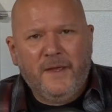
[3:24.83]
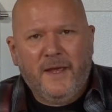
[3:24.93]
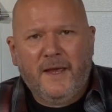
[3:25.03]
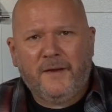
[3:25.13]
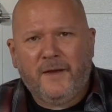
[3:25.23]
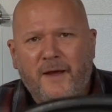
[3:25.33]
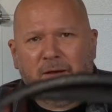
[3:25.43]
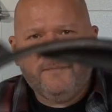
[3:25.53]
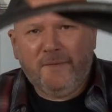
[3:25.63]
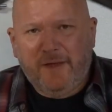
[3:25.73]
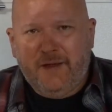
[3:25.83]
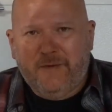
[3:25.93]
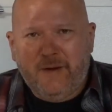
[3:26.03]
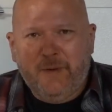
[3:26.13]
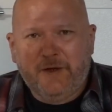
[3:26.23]
and if
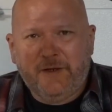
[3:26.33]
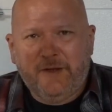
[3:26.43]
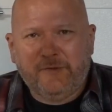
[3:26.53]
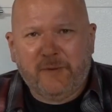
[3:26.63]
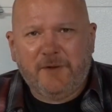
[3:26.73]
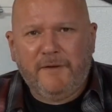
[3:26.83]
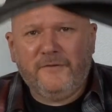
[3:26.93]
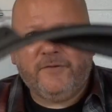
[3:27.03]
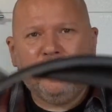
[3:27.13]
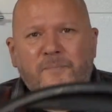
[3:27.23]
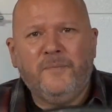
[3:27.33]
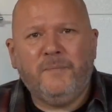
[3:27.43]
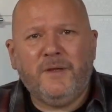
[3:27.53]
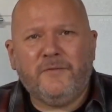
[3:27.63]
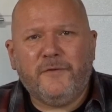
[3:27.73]
anybody needs one of these,
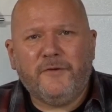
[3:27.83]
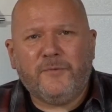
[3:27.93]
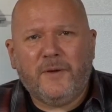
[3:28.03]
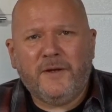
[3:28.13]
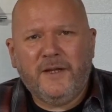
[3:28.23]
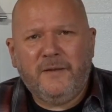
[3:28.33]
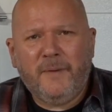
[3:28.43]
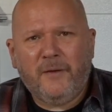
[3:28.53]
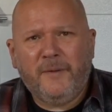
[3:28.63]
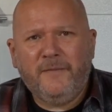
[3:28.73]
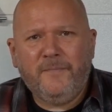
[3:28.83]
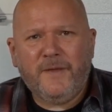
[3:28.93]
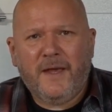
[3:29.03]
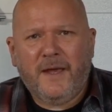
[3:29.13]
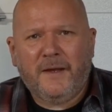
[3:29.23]
be the first one to email me,
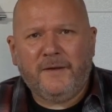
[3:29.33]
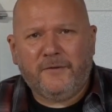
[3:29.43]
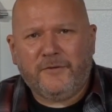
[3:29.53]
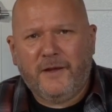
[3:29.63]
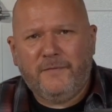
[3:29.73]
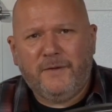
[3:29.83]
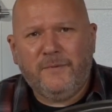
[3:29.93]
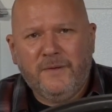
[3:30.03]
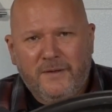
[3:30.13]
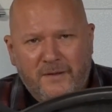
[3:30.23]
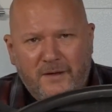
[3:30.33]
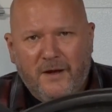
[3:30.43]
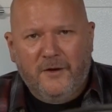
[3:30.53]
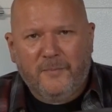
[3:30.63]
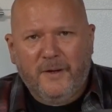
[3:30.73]
and it'll save you
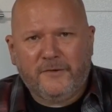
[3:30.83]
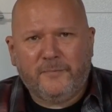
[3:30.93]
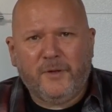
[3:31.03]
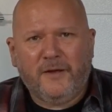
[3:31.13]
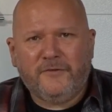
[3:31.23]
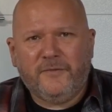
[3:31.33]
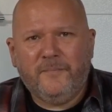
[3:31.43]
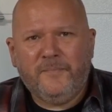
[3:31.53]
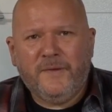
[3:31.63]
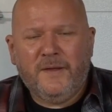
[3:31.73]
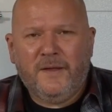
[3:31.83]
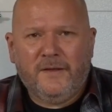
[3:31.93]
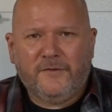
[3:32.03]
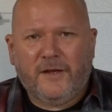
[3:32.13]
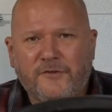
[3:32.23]
$100 plus,
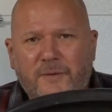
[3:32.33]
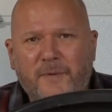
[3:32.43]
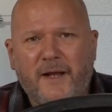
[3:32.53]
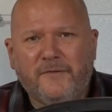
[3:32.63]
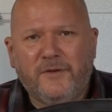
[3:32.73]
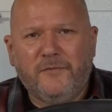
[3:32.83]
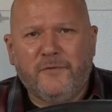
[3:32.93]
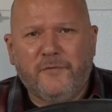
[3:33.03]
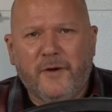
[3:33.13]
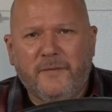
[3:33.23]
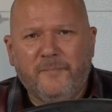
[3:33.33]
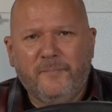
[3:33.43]
because I'll ship it out to you for free.